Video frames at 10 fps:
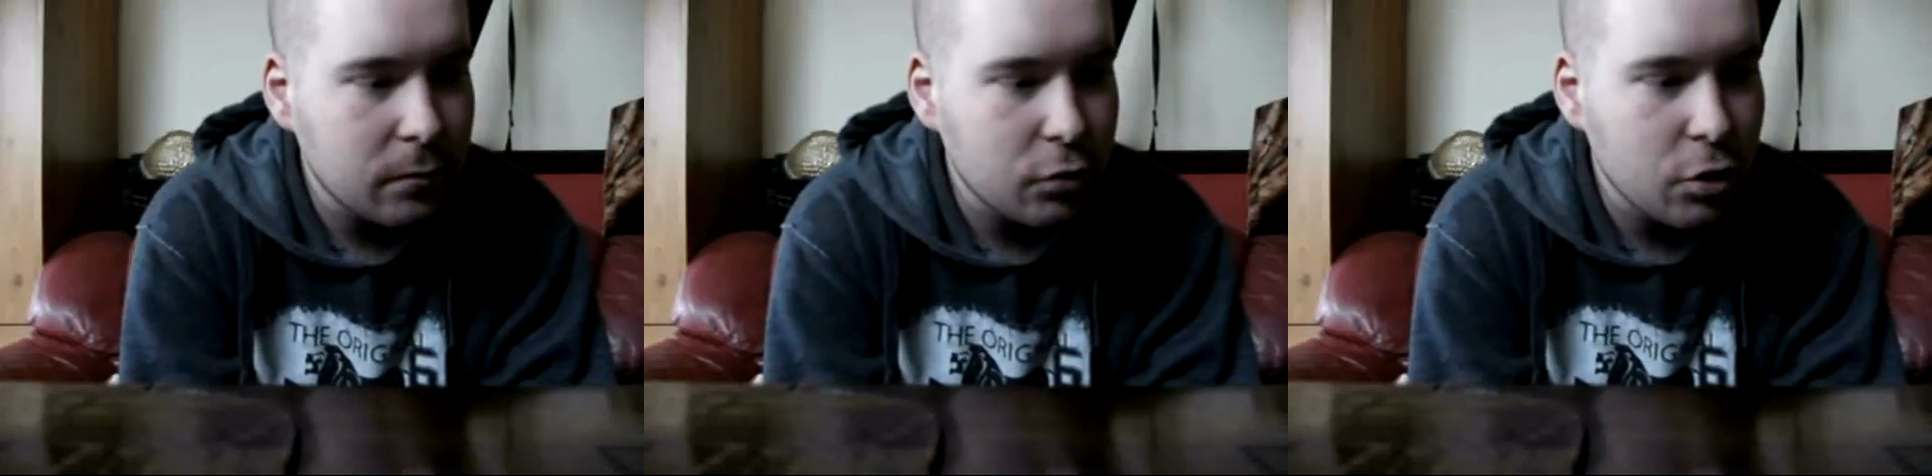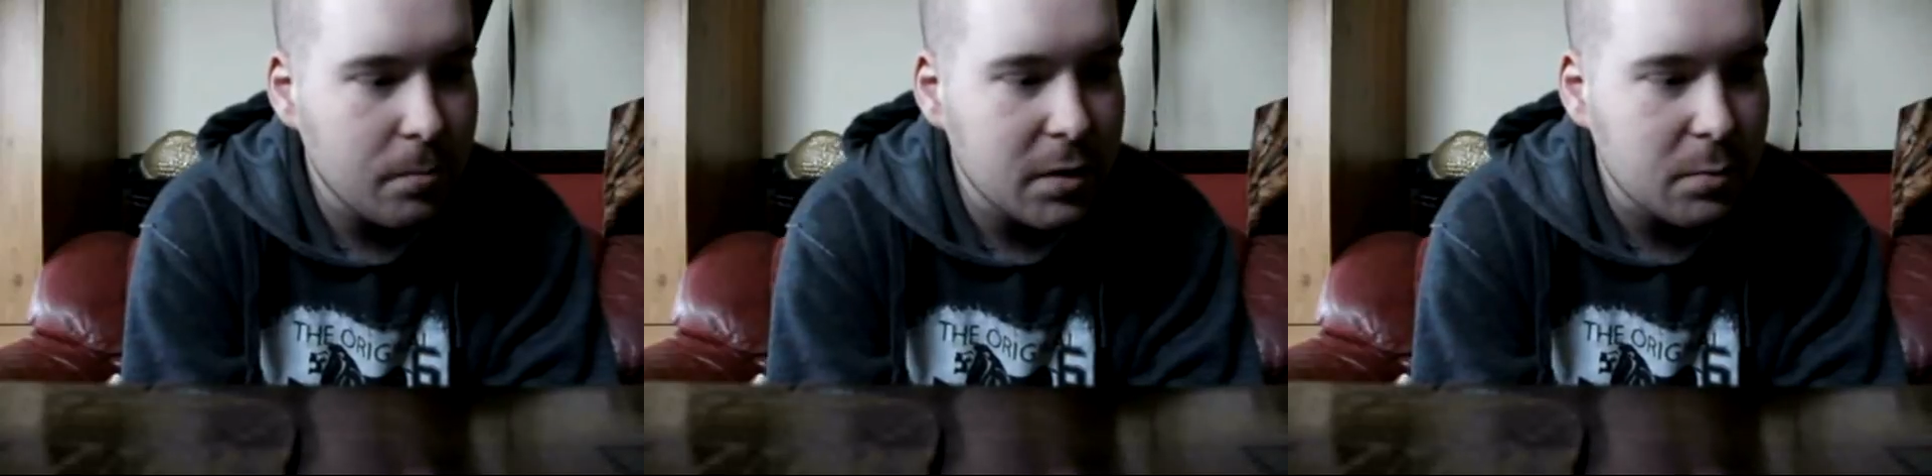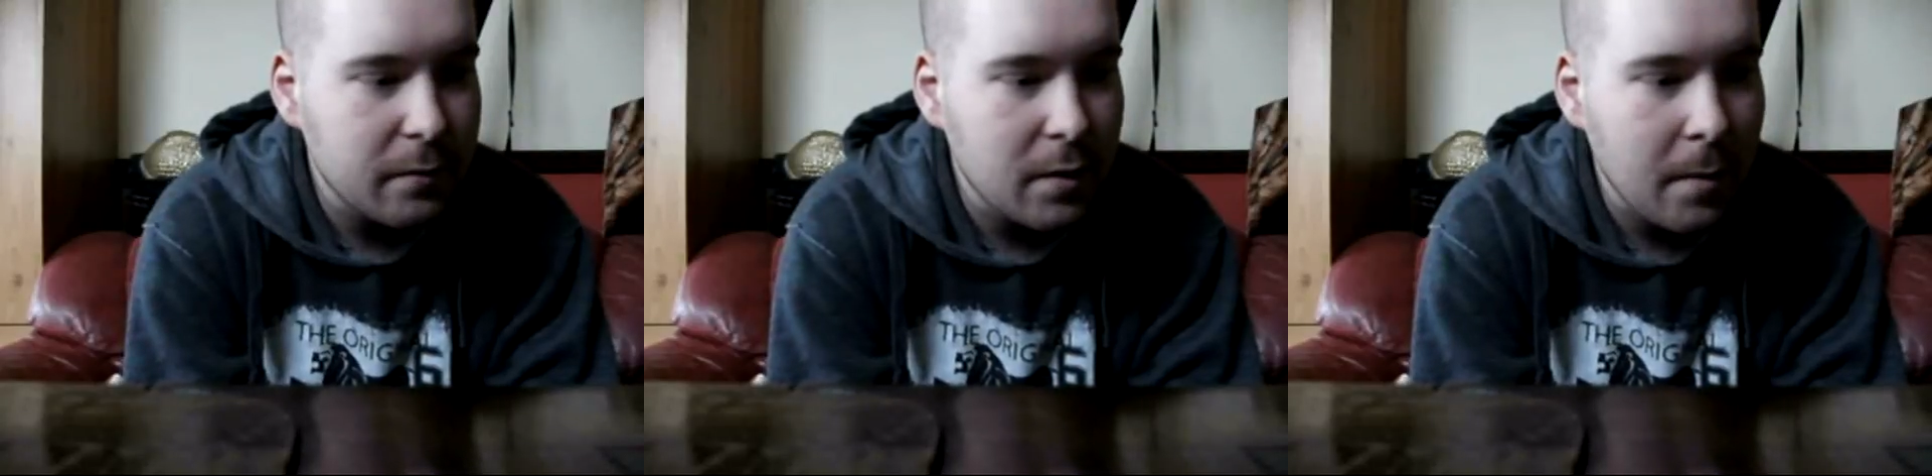troopers
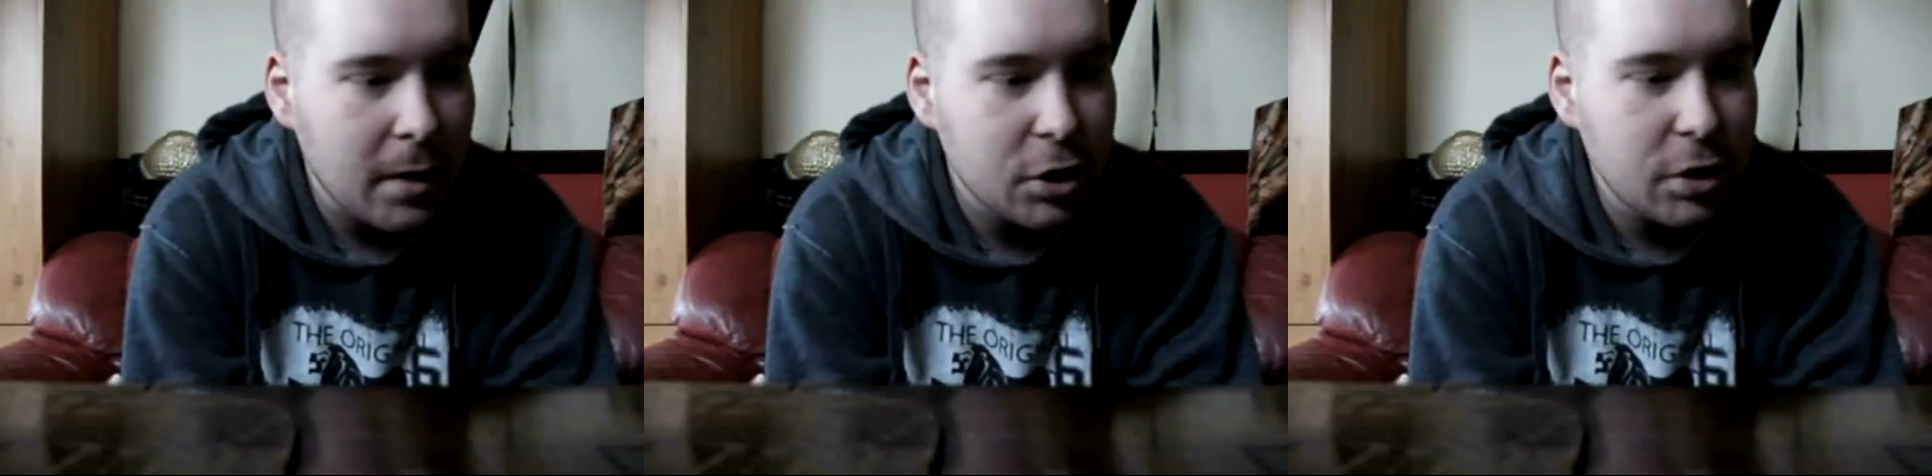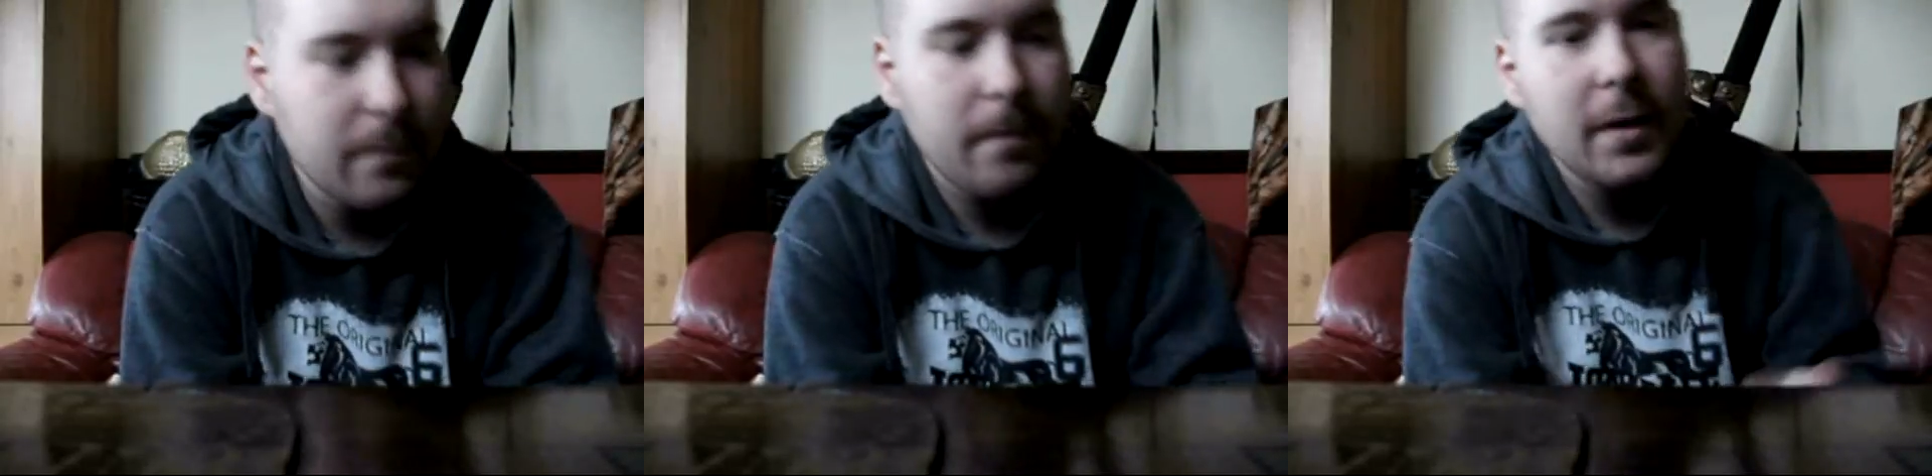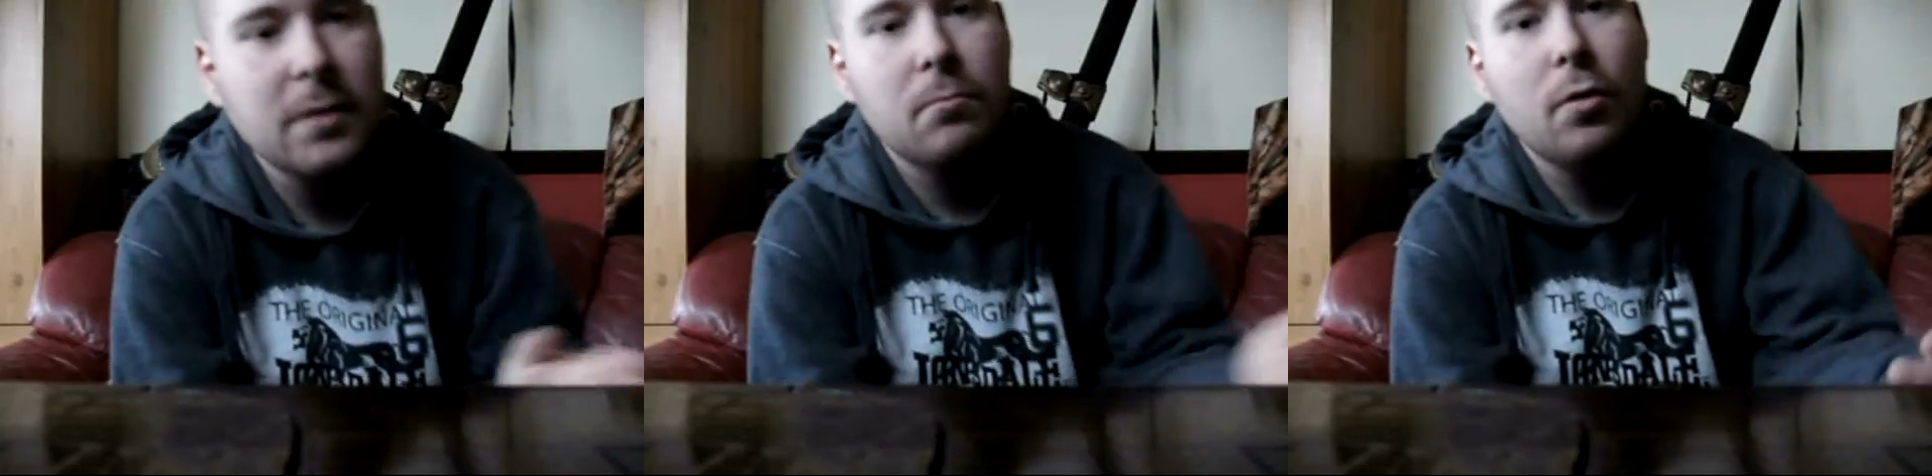with demolition and
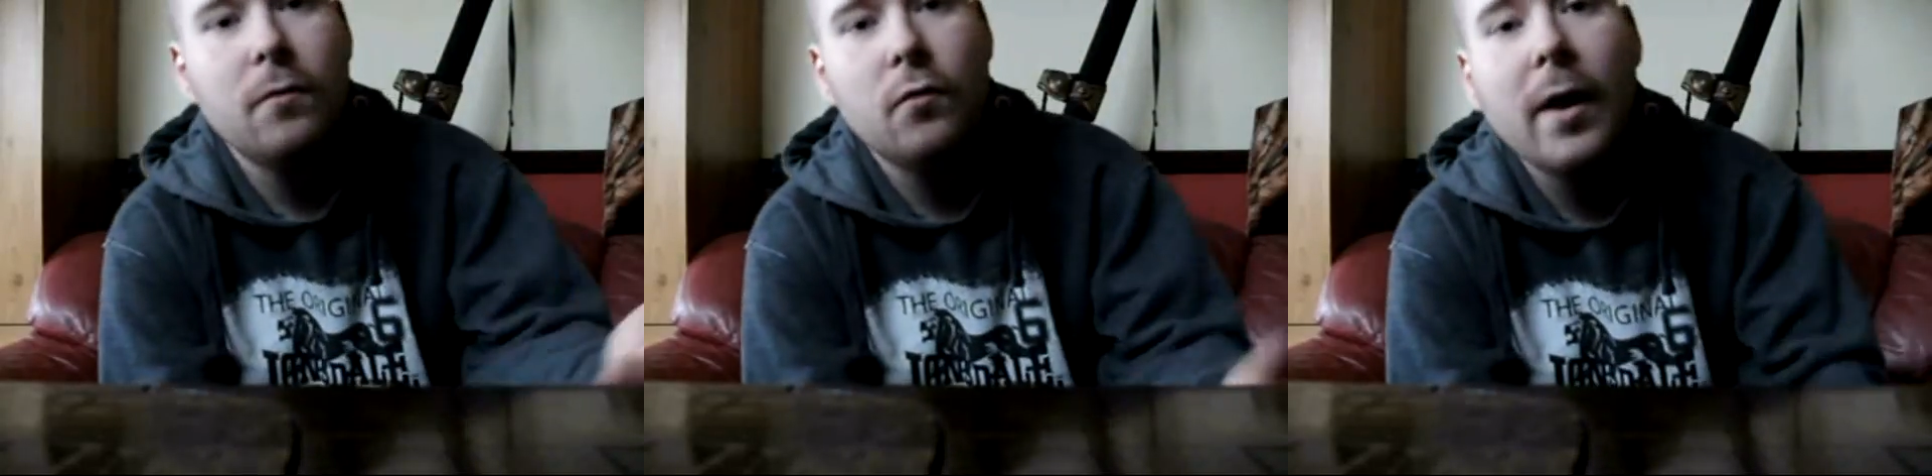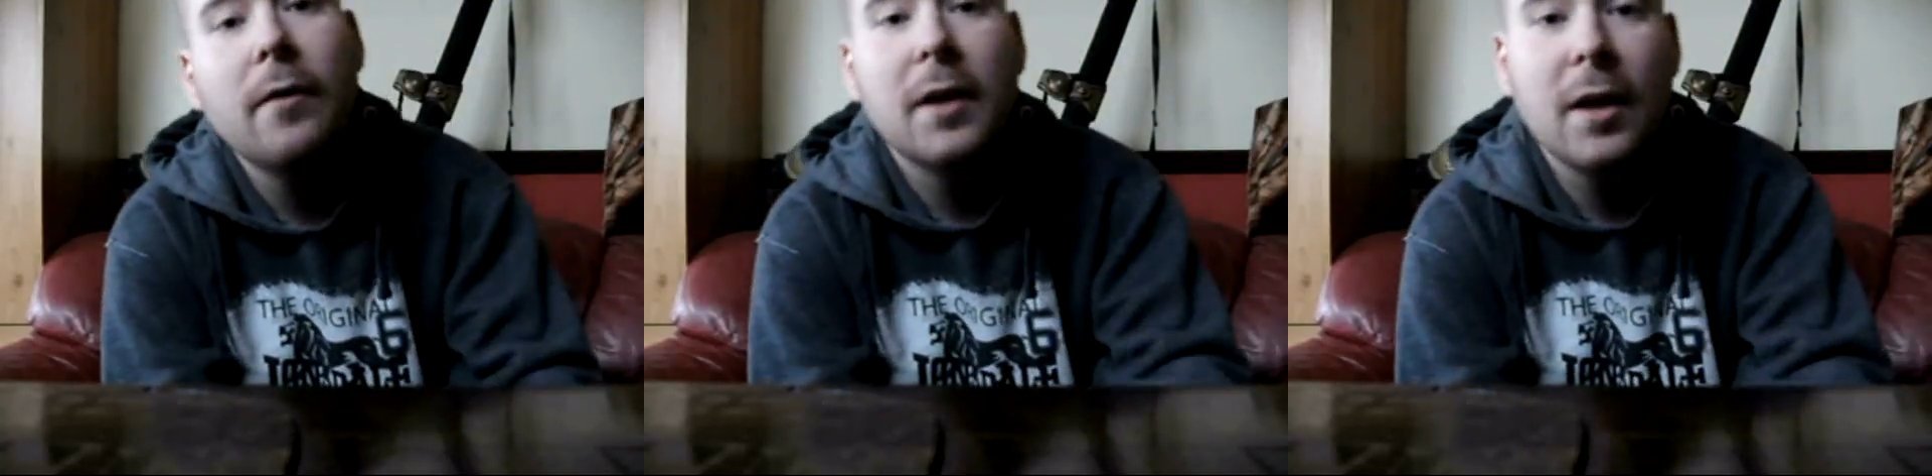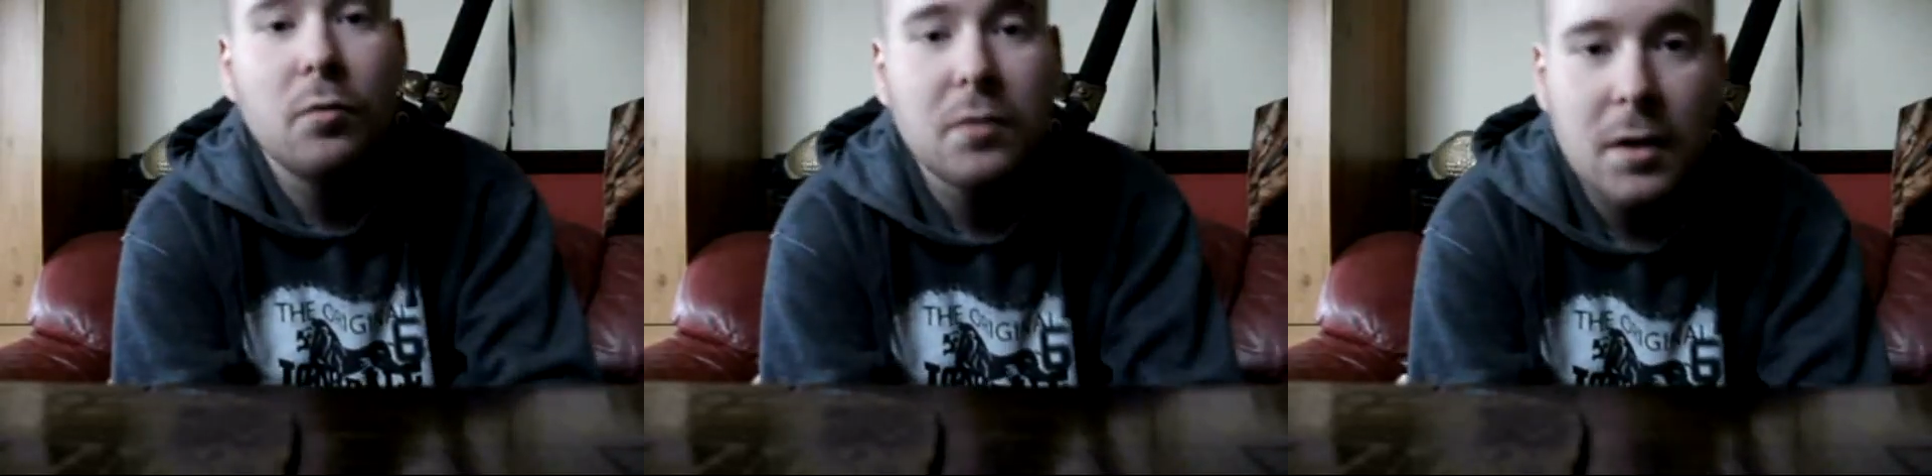things, moved around,
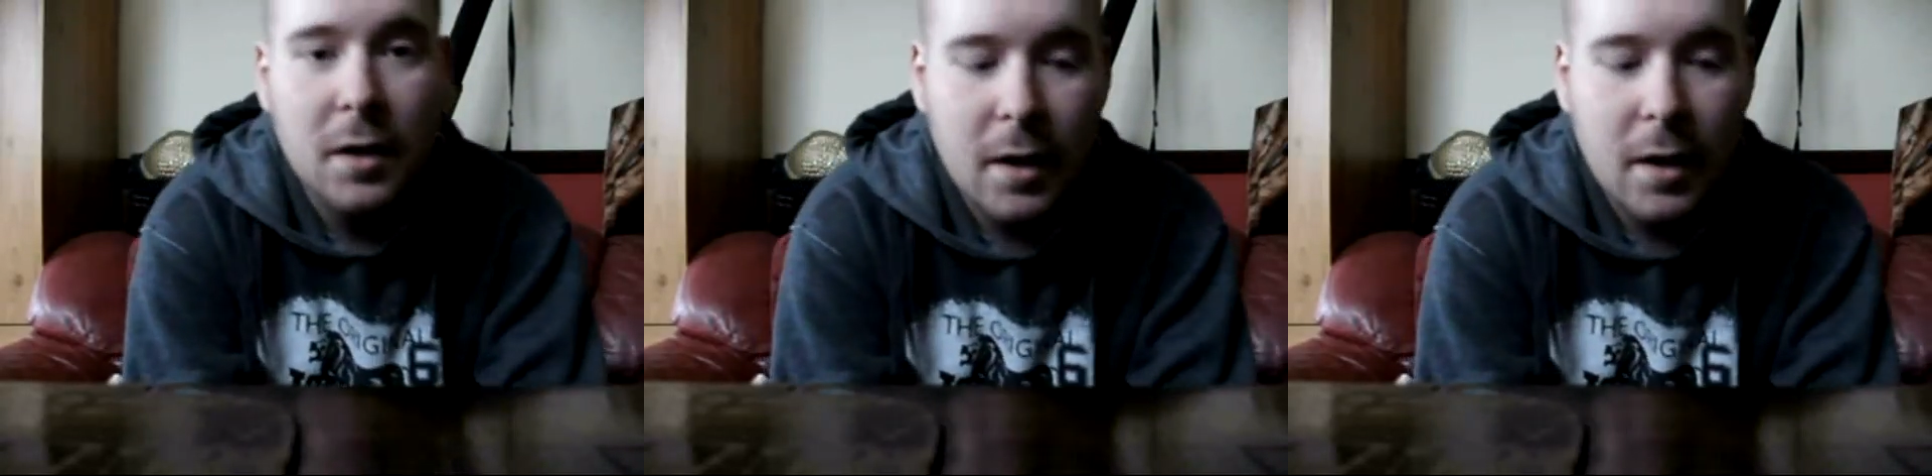killed